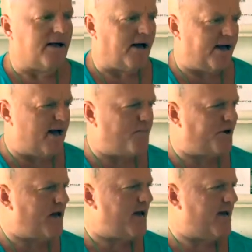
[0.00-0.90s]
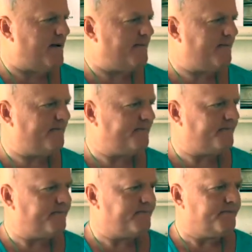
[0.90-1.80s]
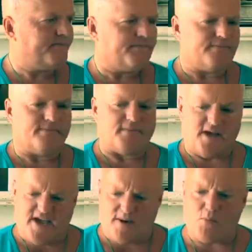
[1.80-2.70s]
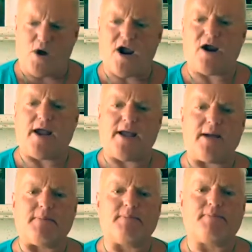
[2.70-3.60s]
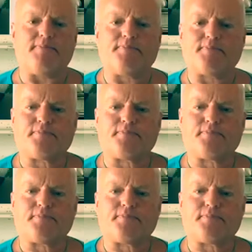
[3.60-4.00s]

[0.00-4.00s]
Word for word: I am what I am I am where I am.